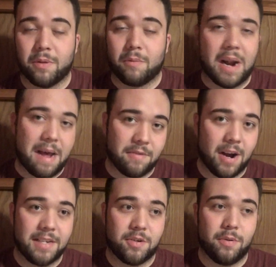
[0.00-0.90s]
and right after
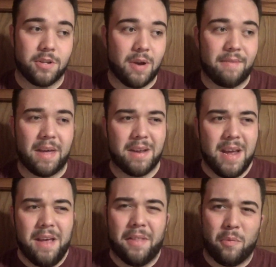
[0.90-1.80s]
high school, and you have that
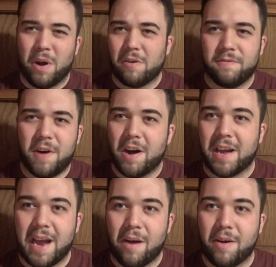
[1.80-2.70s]
weird
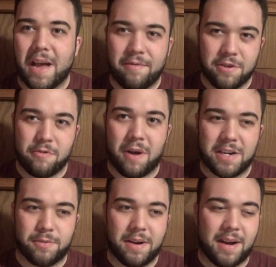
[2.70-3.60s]
foggy area after you
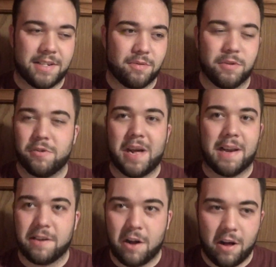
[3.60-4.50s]
graduate high school and you're not
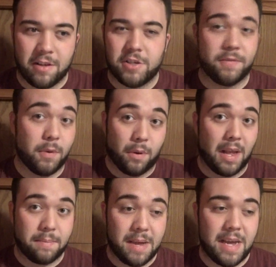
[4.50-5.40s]
in college if you were
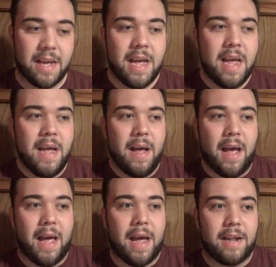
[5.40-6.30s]
like me.
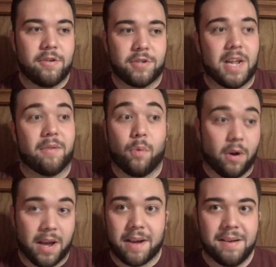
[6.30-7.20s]
And you're just kind of
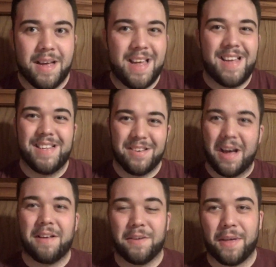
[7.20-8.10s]
working,
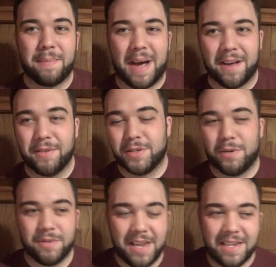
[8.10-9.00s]
you think back of those
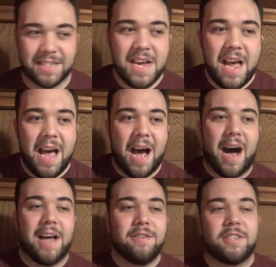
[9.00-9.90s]
old days.
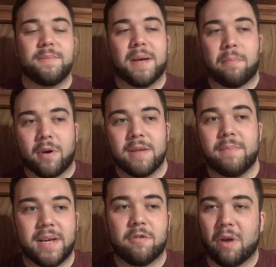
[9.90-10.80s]
I used to be a pretty
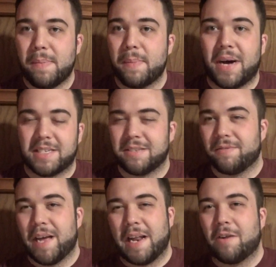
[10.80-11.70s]
big creepypasta
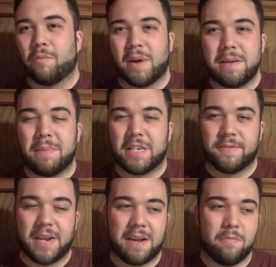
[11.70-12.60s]
fan. I don't read much
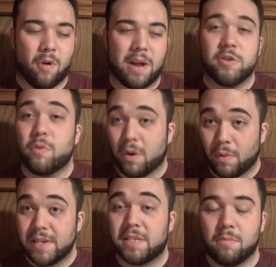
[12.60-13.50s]
of it anymore. I do want to
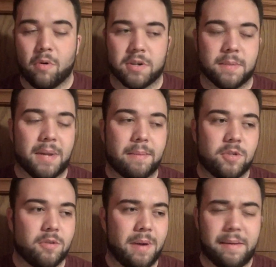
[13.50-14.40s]
read some more sometime
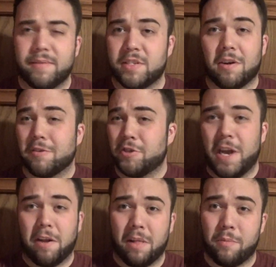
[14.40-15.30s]
soon, maybe even start a
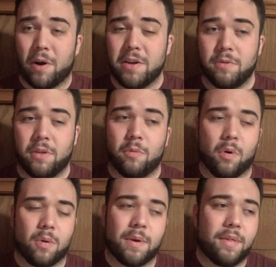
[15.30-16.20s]
channel up where I do a little
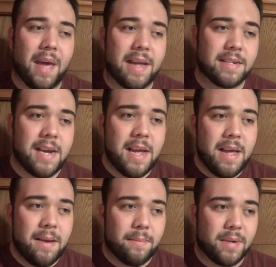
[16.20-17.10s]
work with that.
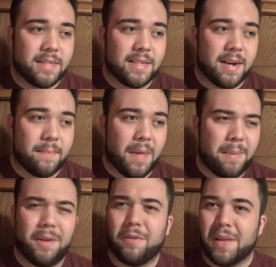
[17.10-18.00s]
But I'm
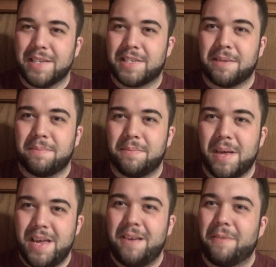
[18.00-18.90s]
a little lazy.
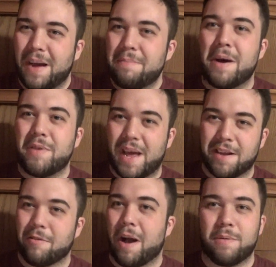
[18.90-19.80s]
If I had my own
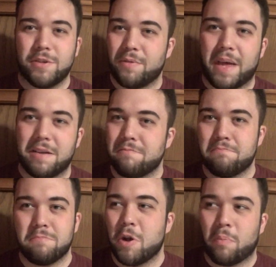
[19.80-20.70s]
editor, I would do that
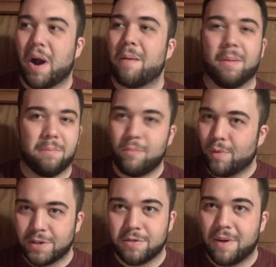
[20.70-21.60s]
no problem
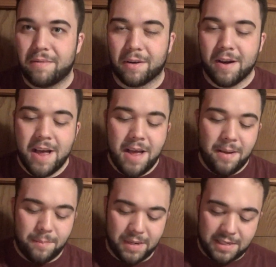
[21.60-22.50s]
whatsoever.
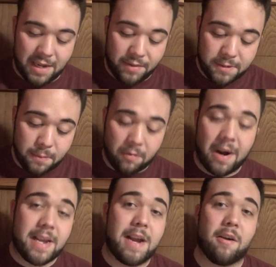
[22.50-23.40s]
But this book
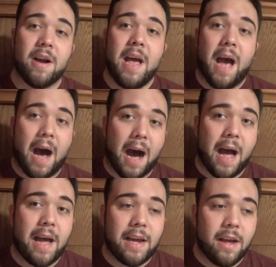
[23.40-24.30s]
right here,
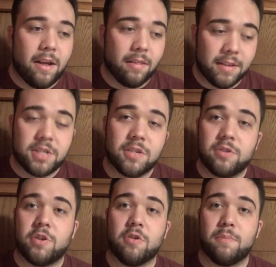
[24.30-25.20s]
I listened
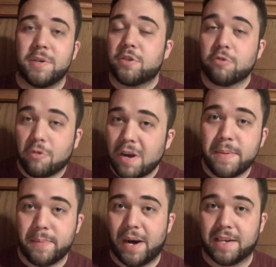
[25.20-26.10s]
to Mr.
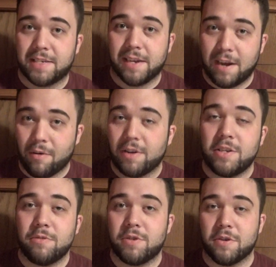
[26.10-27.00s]
Creepypasta here on
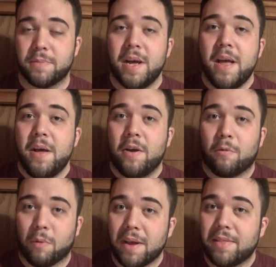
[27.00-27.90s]
YouTube
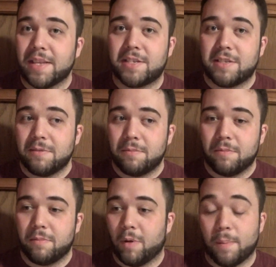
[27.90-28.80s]
read this,
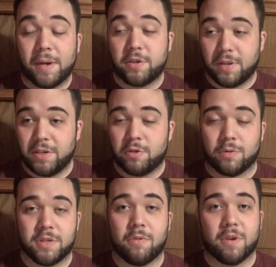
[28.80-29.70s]
well, a bunch of these
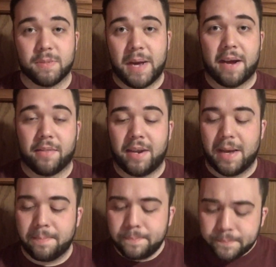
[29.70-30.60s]
short stories back in the day.